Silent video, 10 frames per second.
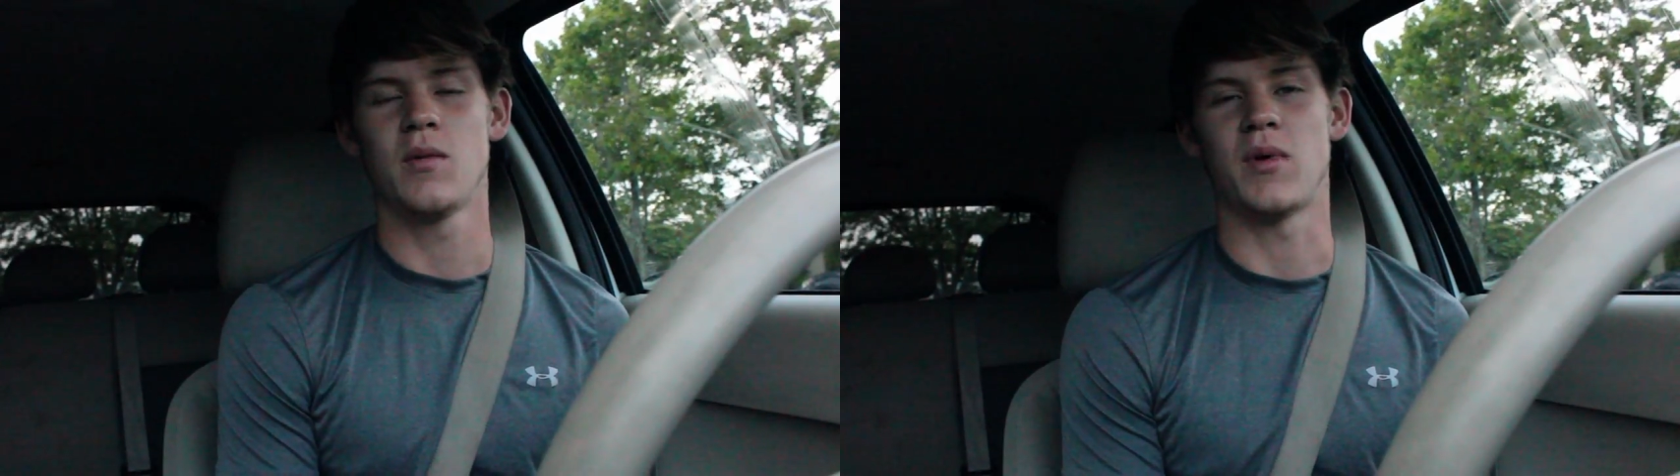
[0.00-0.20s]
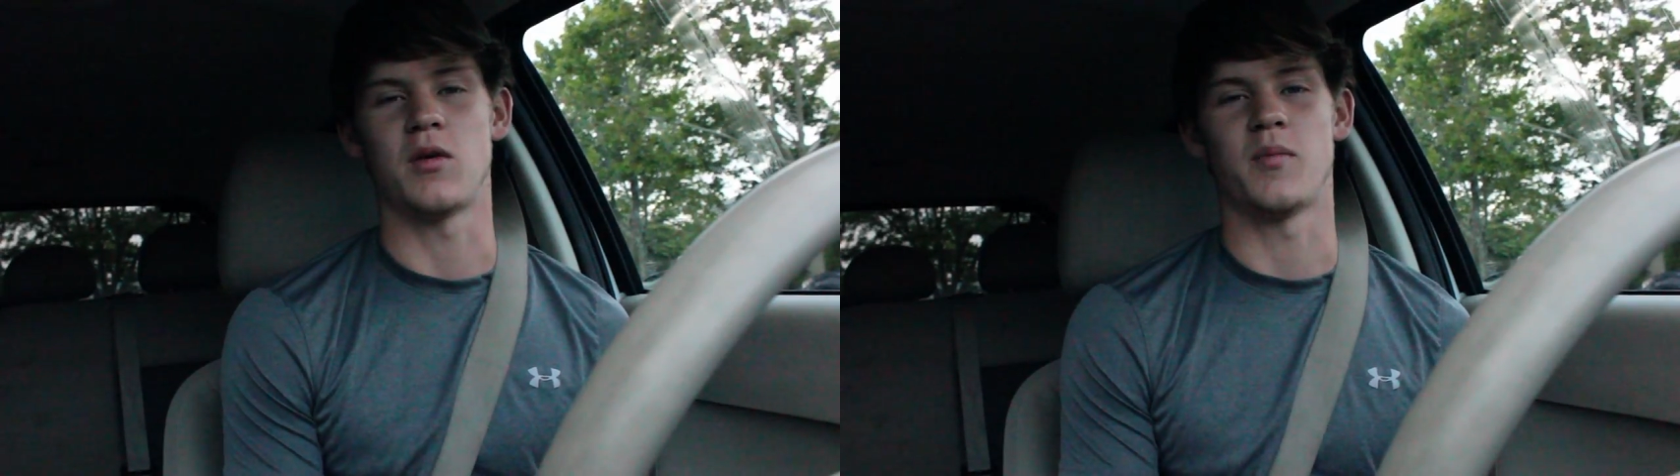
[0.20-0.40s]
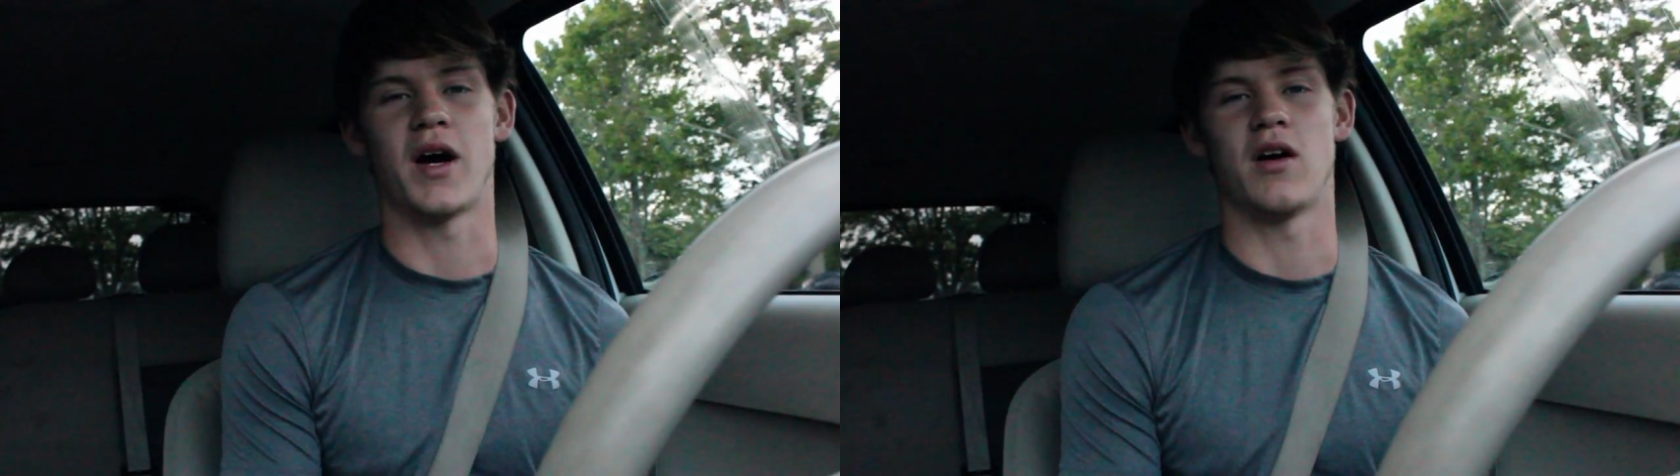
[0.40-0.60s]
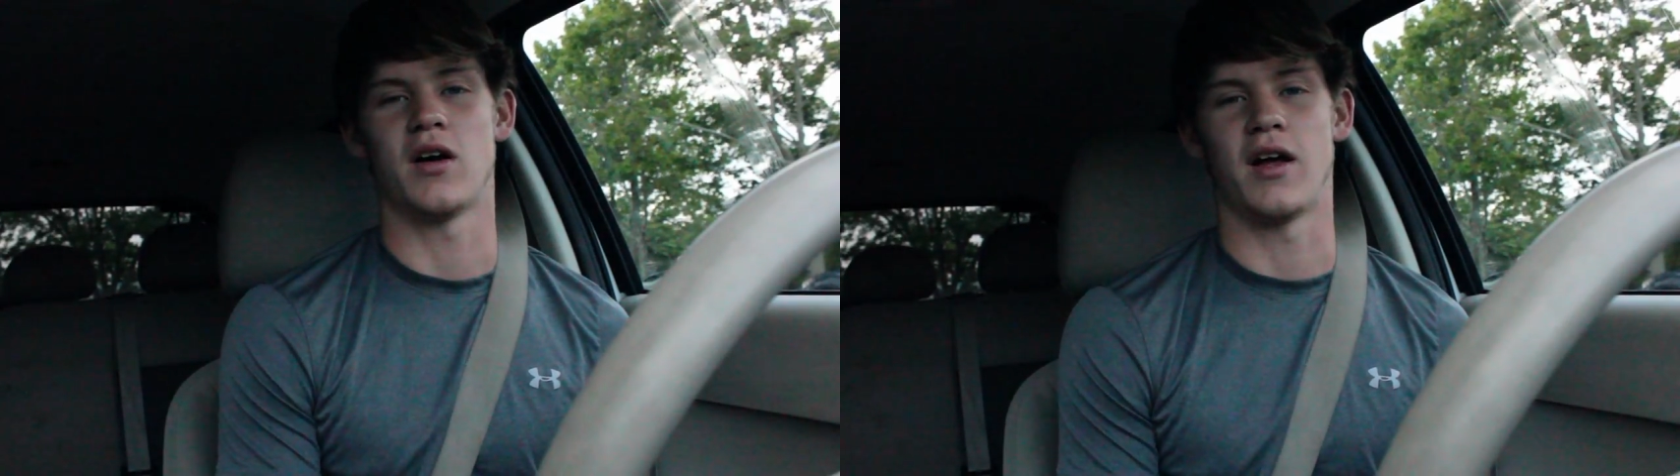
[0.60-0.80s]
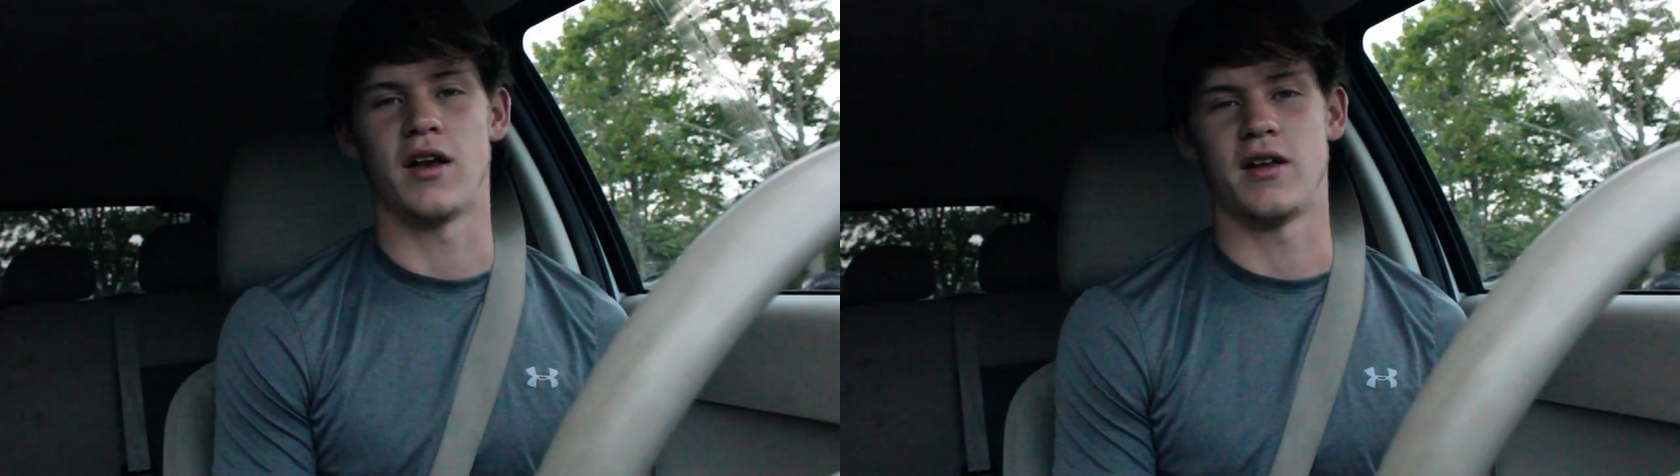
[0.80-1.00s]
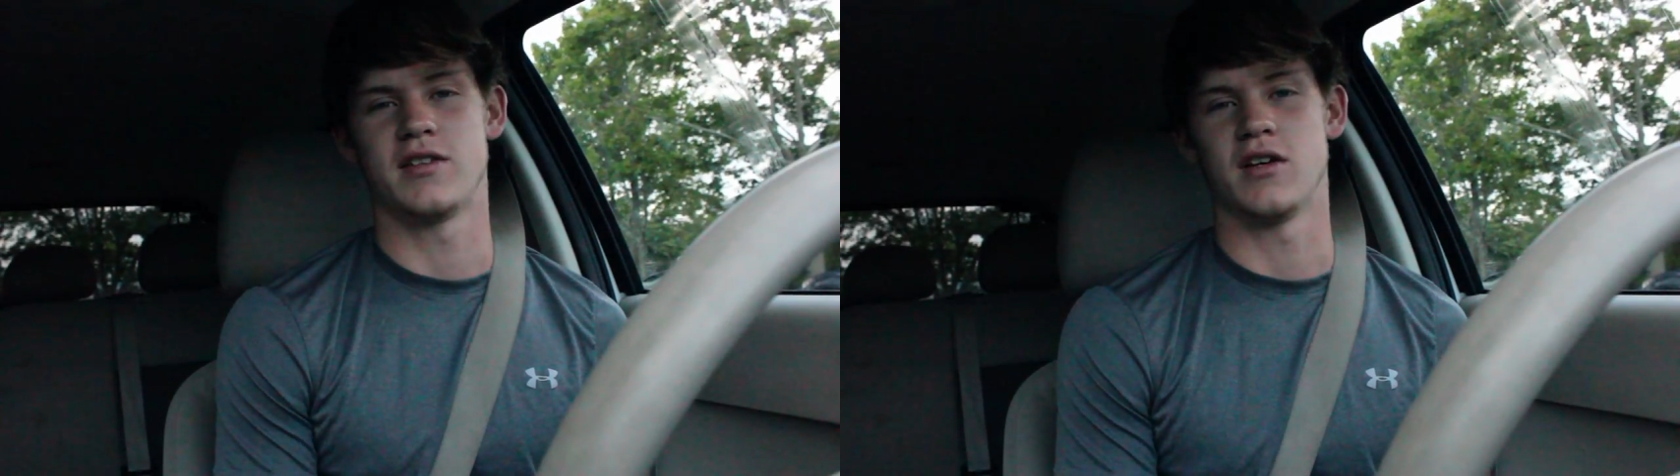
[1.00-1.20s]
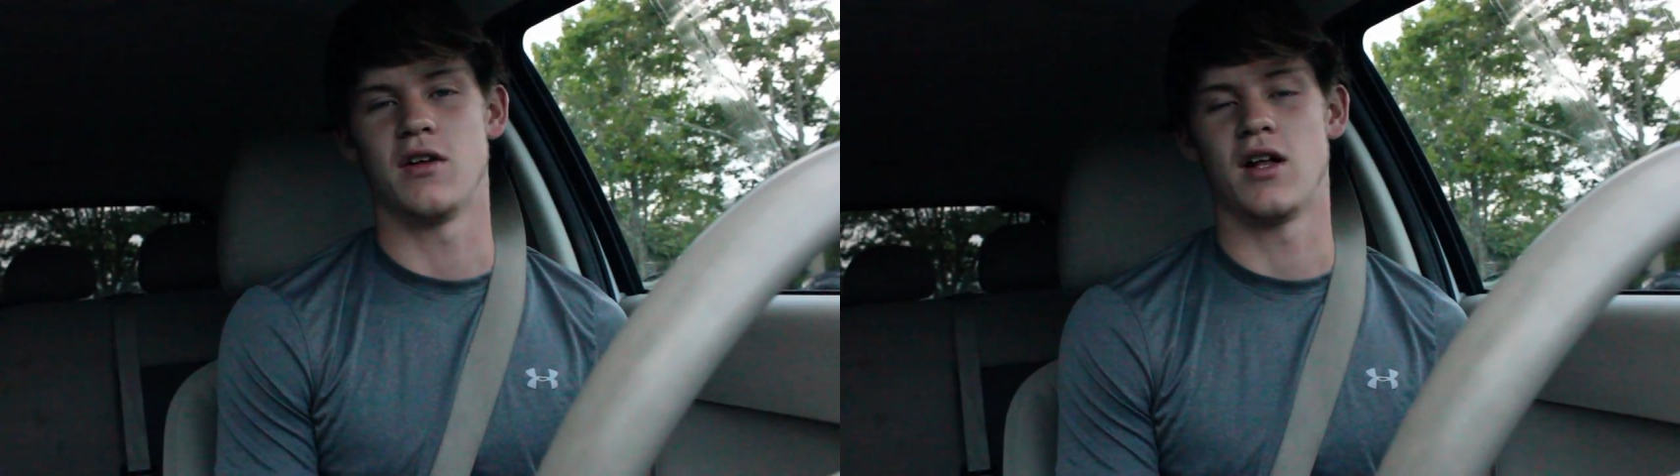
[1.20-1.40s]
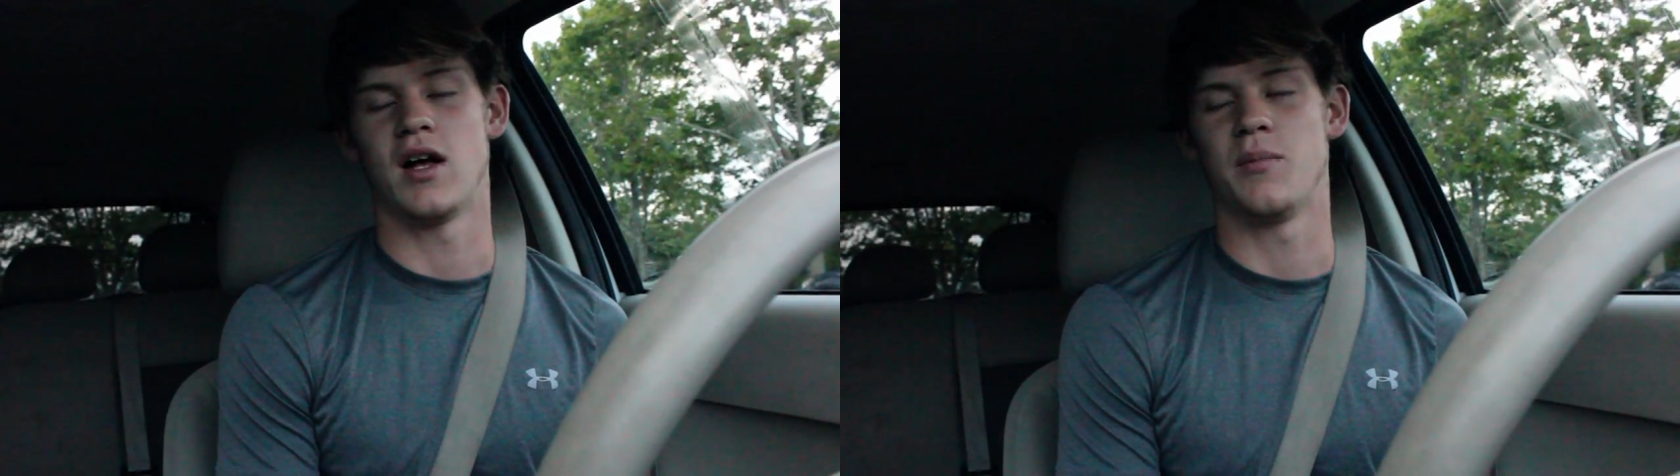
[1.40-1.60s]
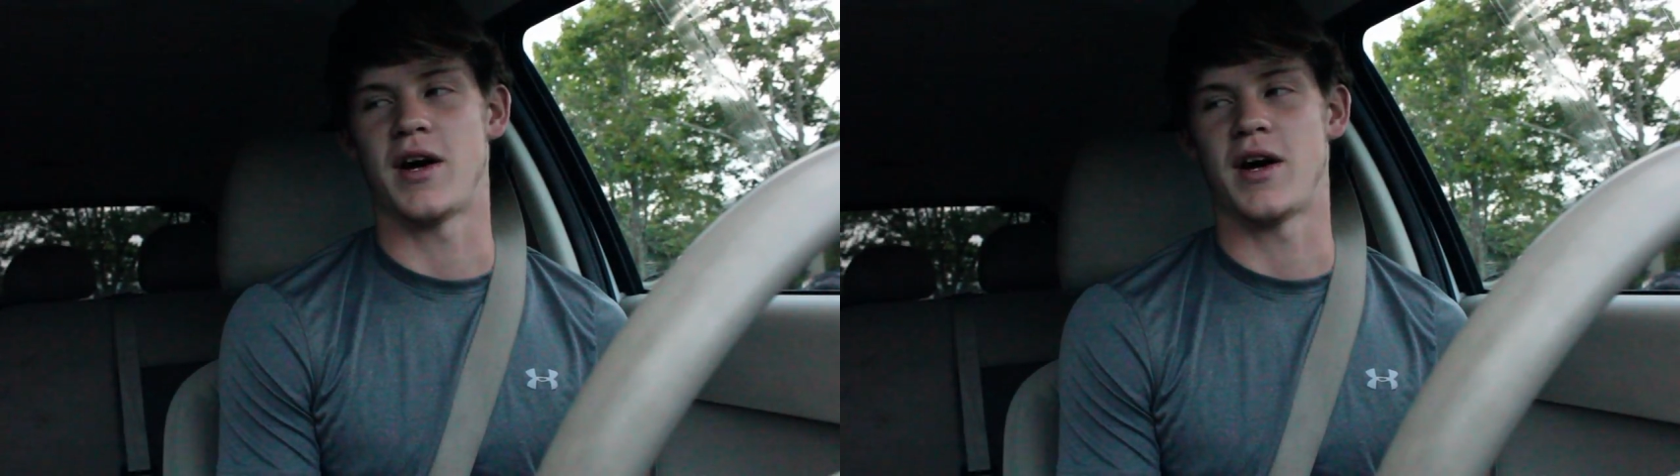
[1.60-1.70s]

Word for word: maybe about uh, until uh,